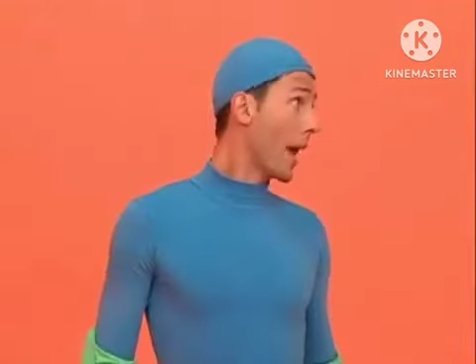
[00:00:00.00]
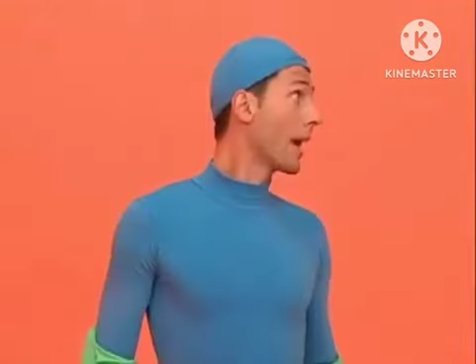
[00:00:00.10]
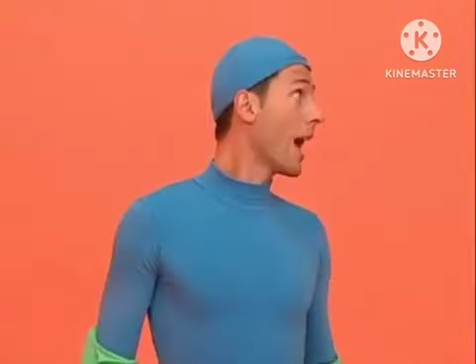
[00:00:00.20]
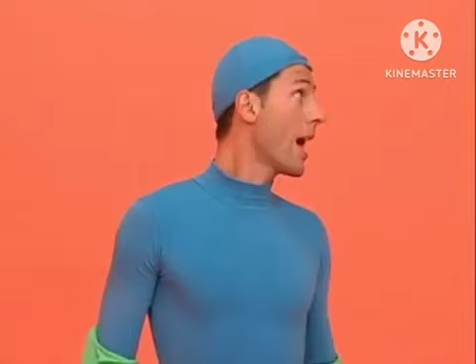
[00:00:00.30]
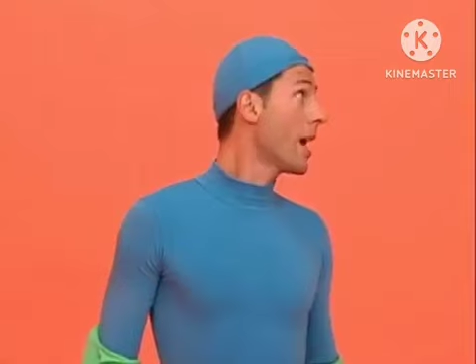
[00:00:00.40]

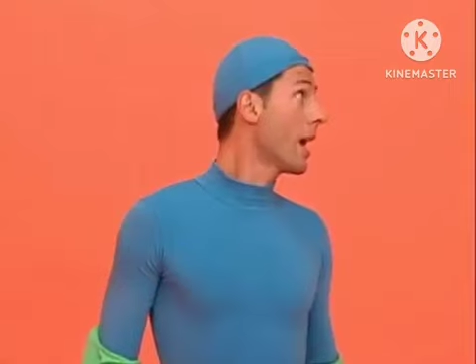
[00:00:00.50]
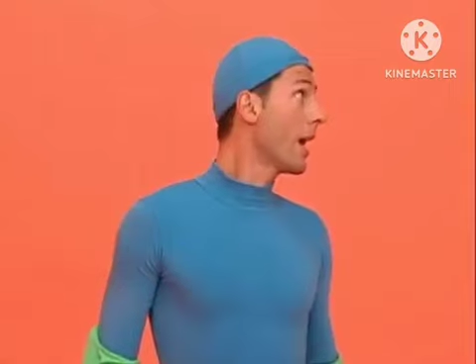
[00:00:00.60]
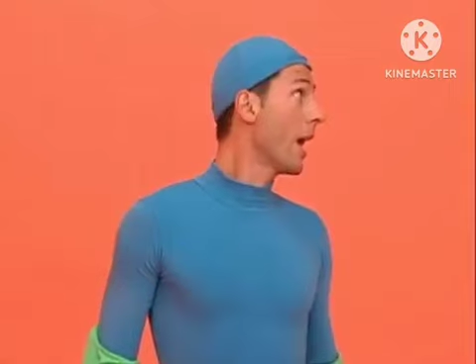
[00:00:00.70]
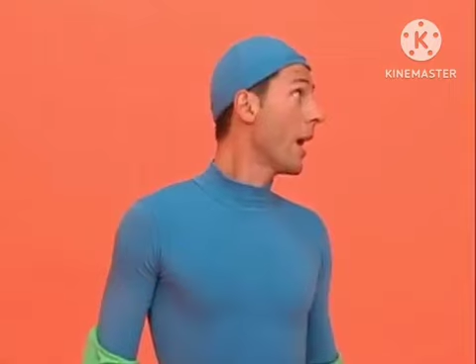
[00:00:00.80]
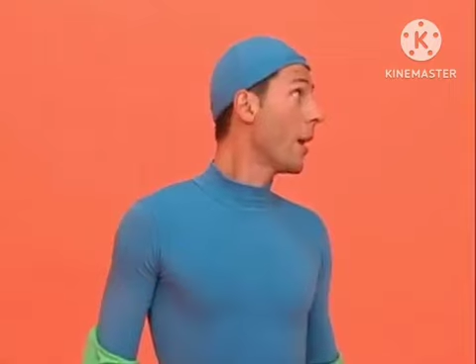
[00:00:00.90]
Bianca,
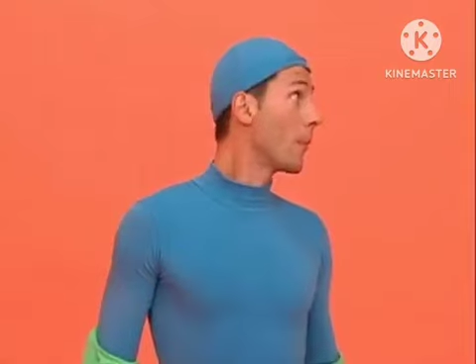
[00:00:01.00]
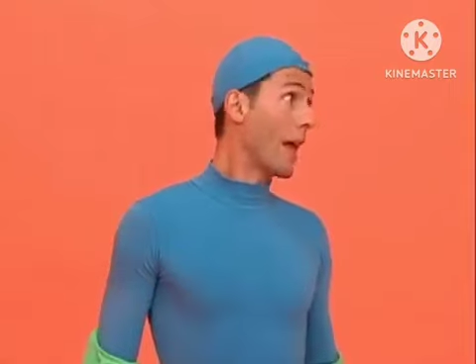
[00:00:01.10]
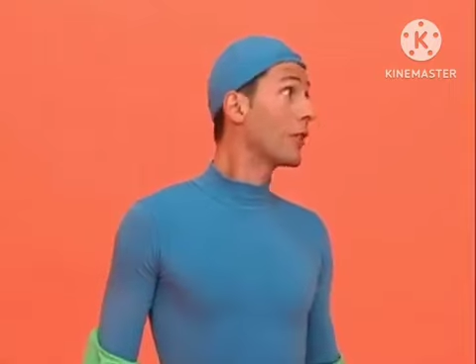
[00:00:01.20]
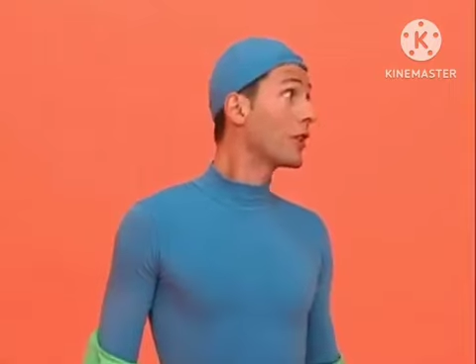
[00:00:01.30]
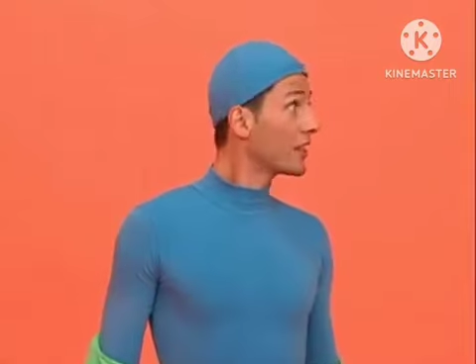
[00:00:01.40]

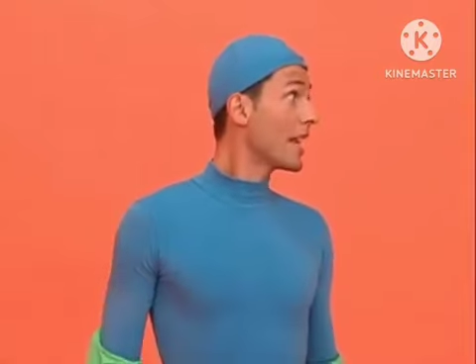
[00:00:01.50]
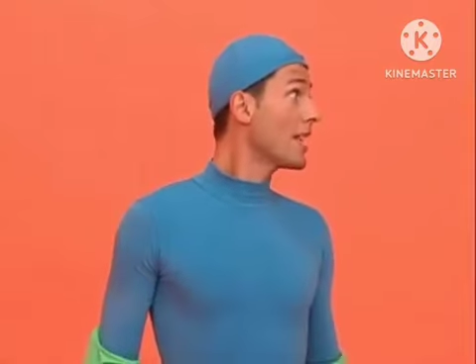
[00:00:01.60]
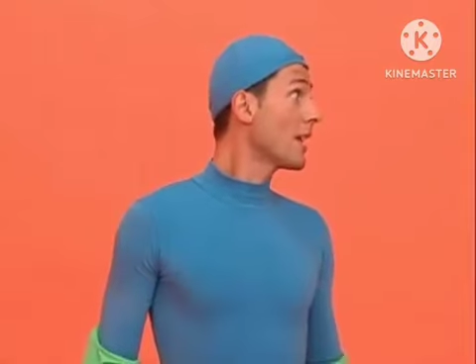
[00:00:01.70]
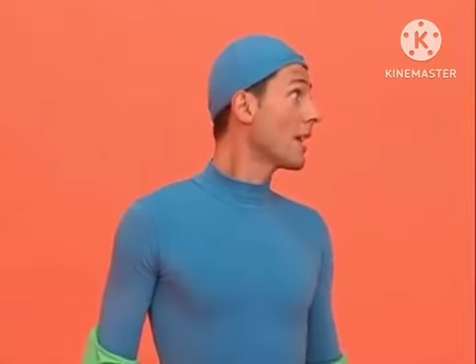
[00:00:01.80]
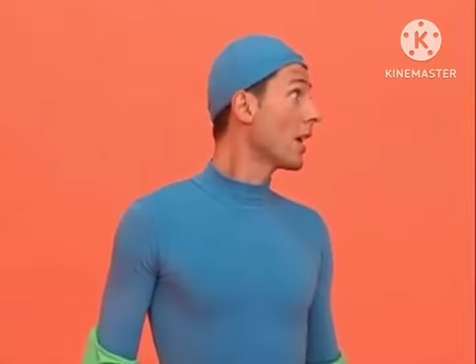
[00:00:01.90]
plant the
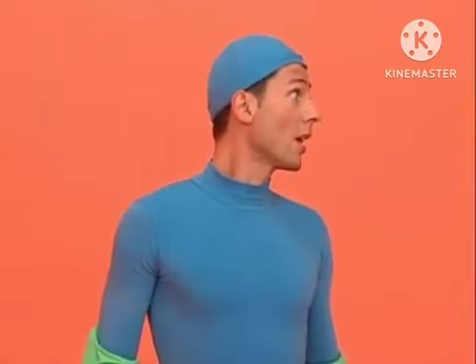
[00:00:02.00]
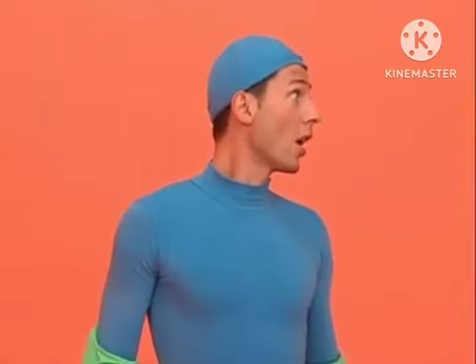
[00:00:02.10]
seed.